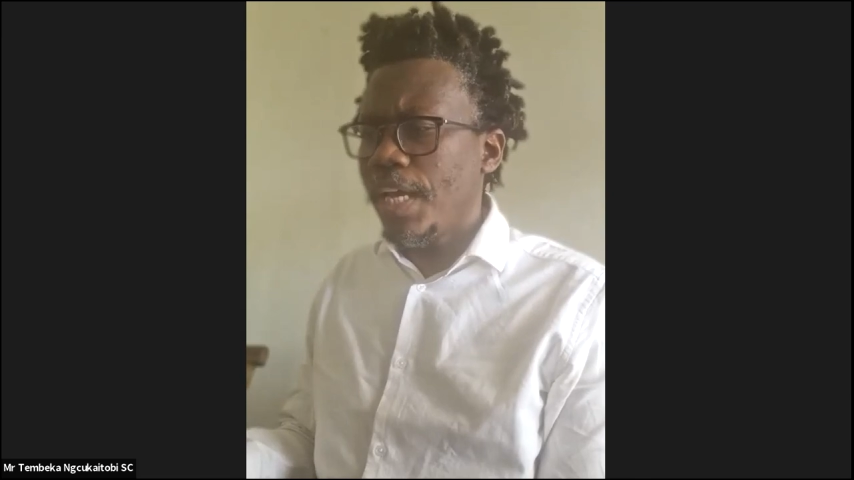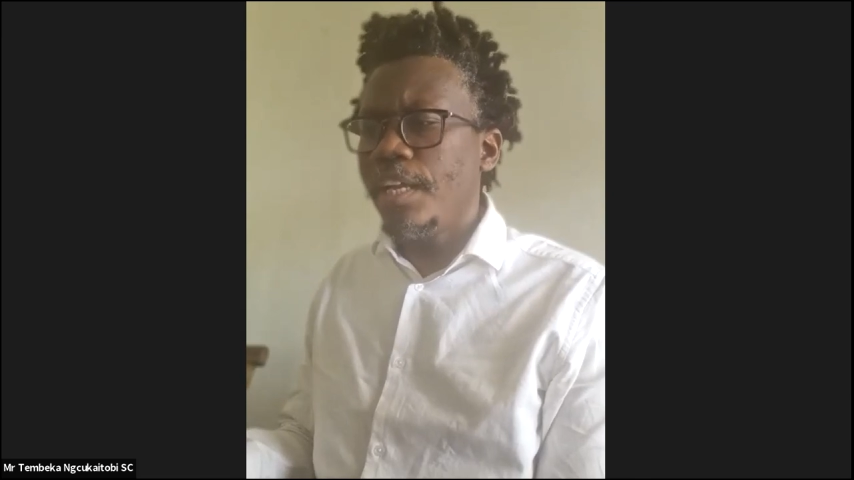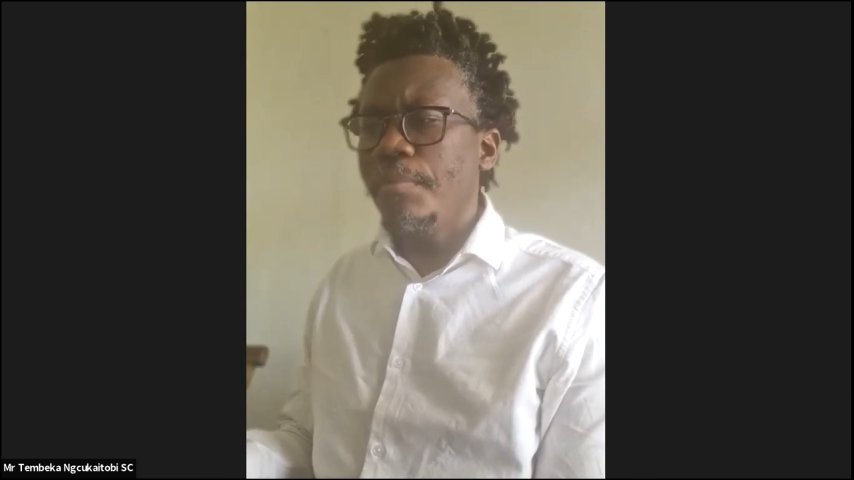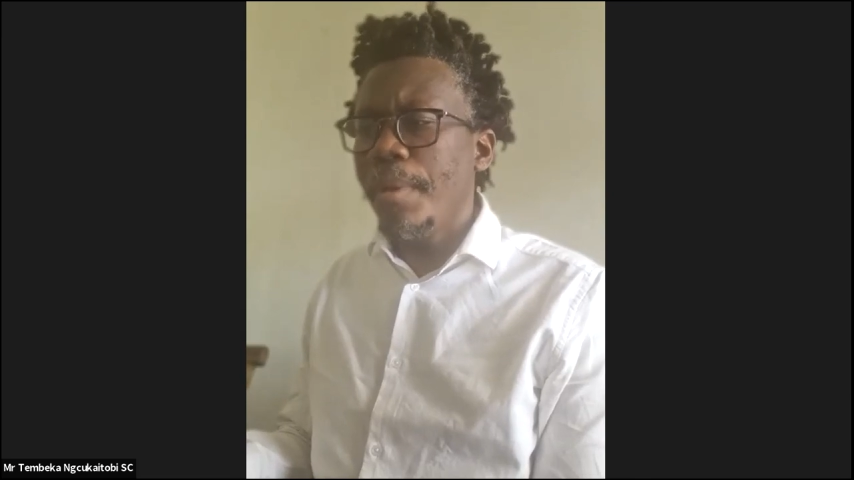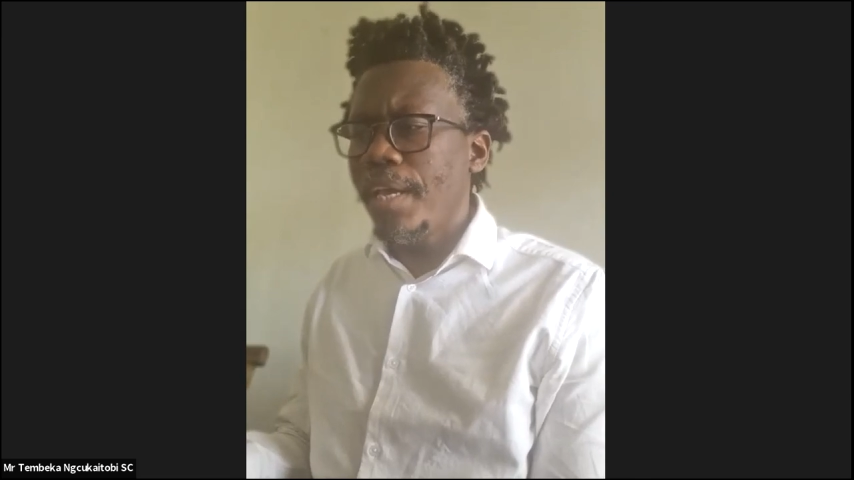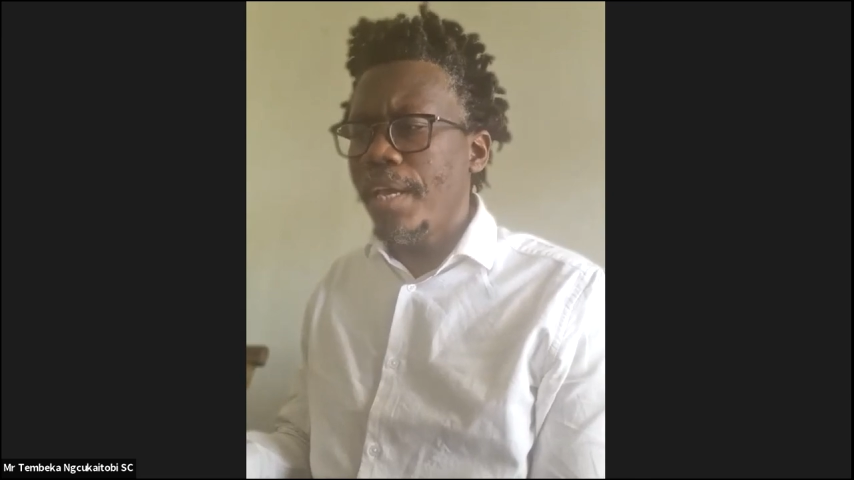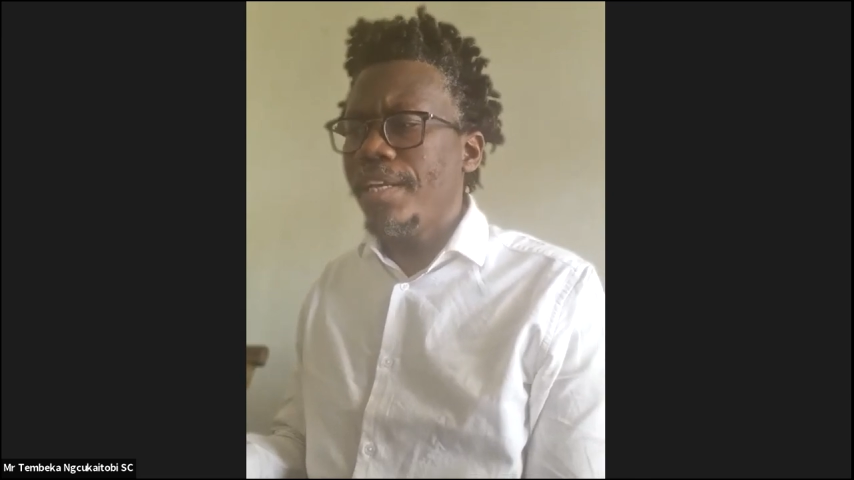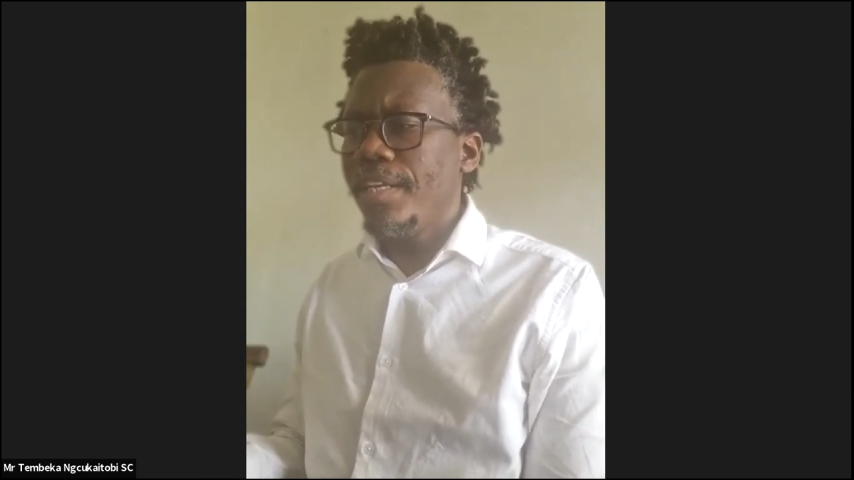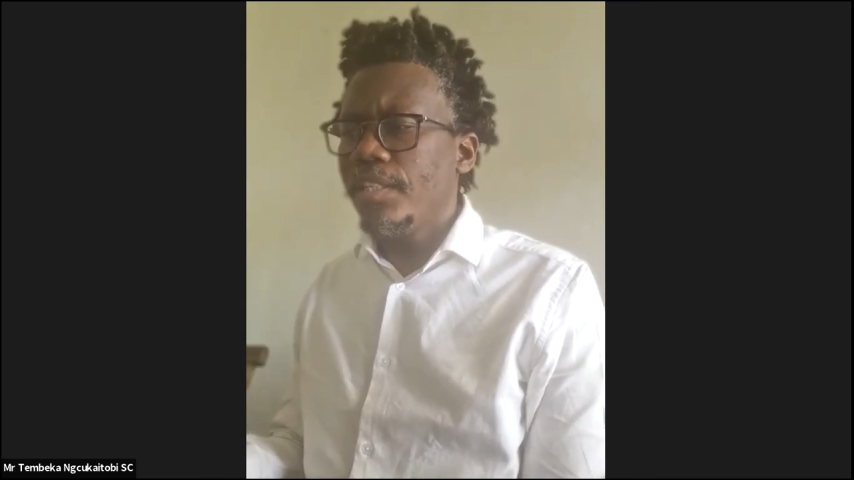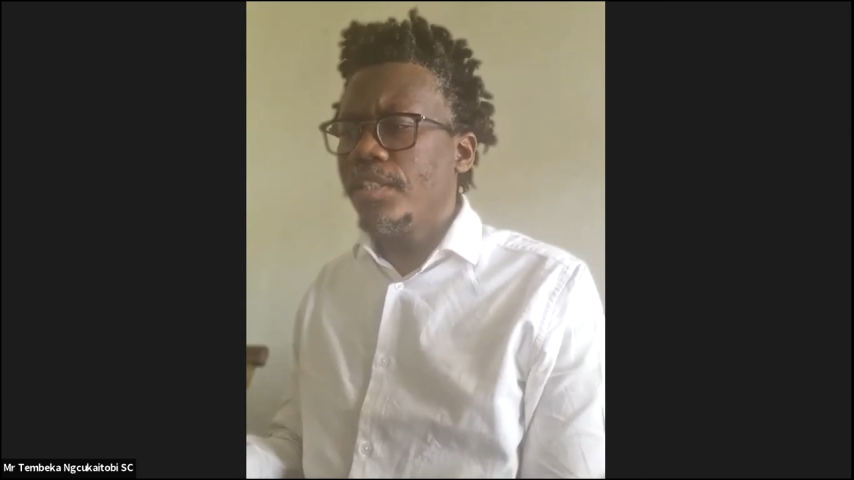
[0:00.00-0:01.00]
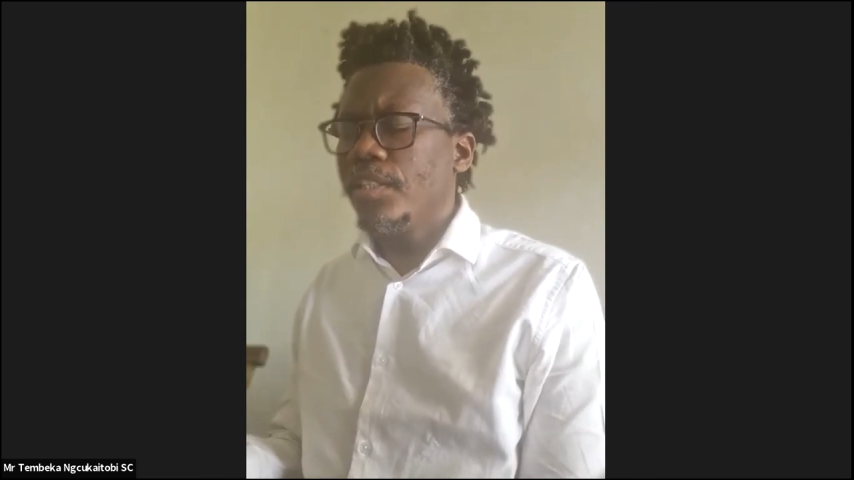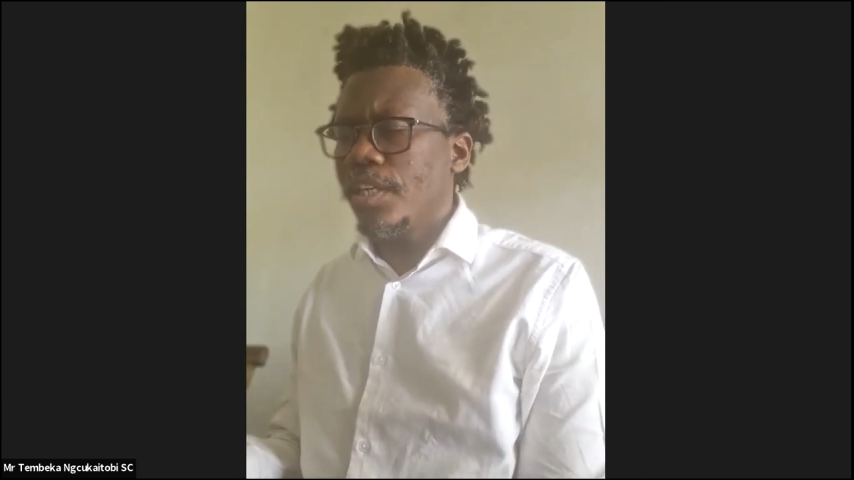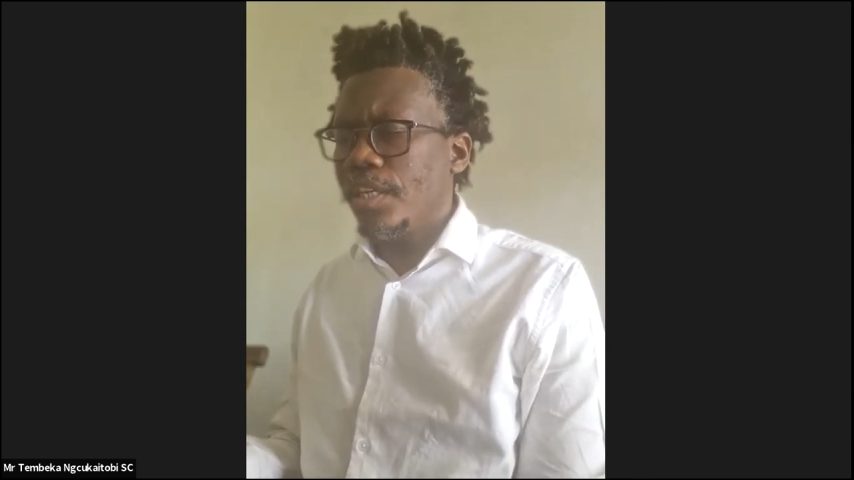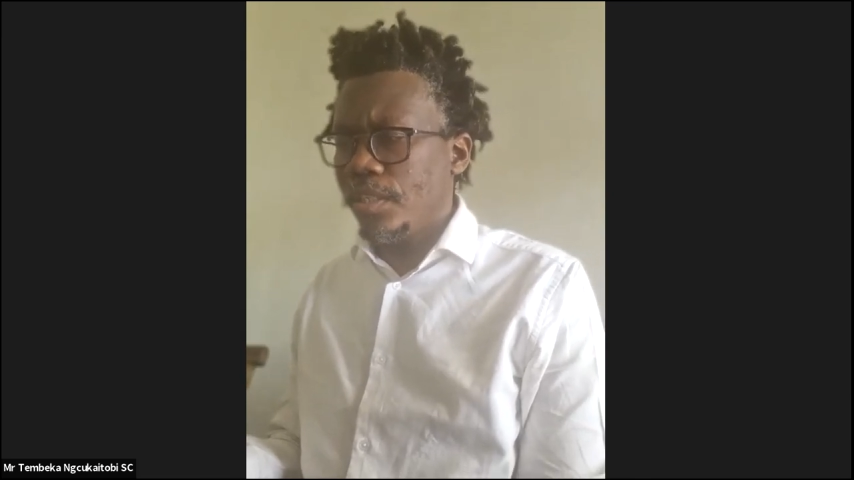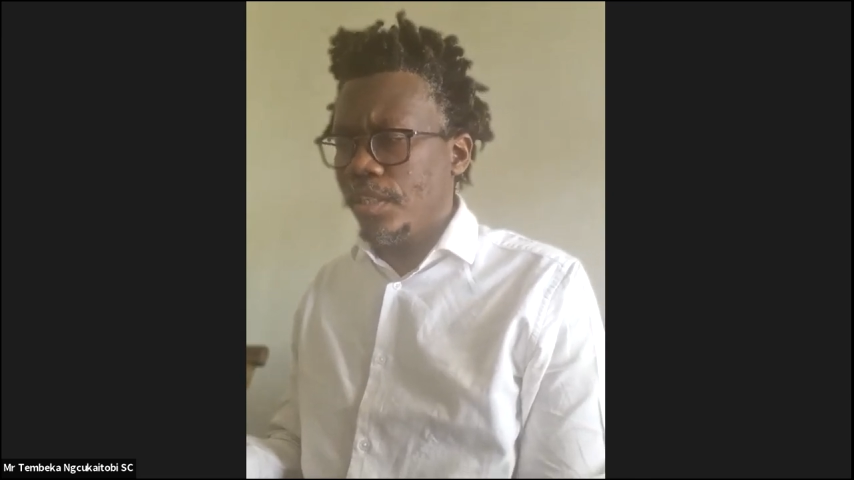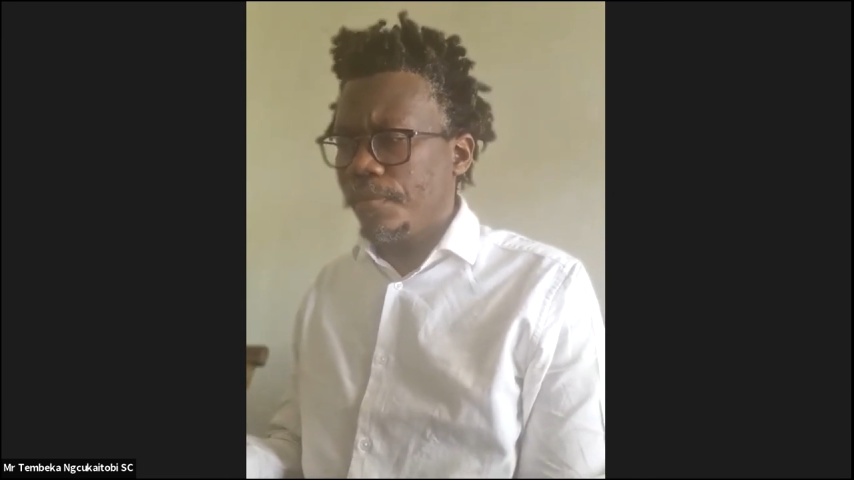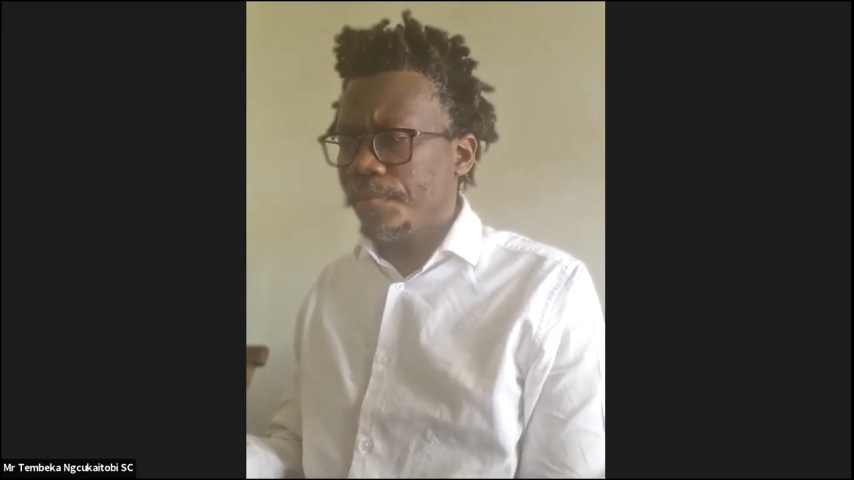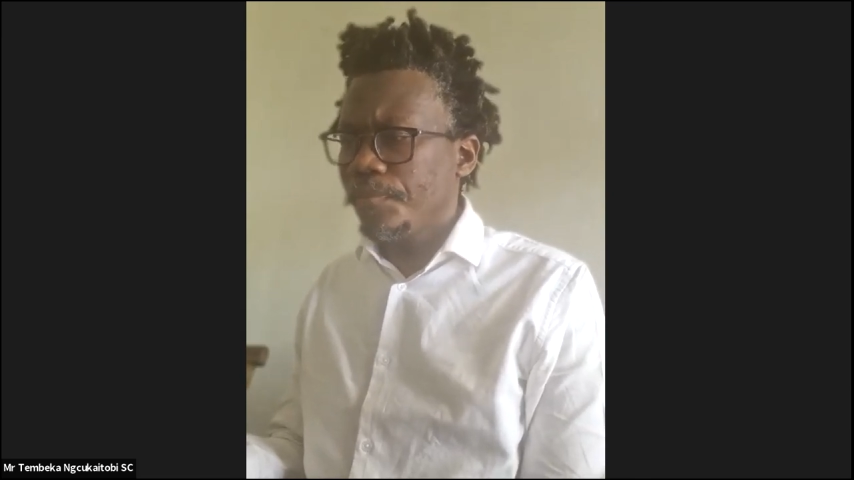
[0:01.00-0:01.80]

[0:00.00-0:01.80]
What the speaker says: and may, in his discretion,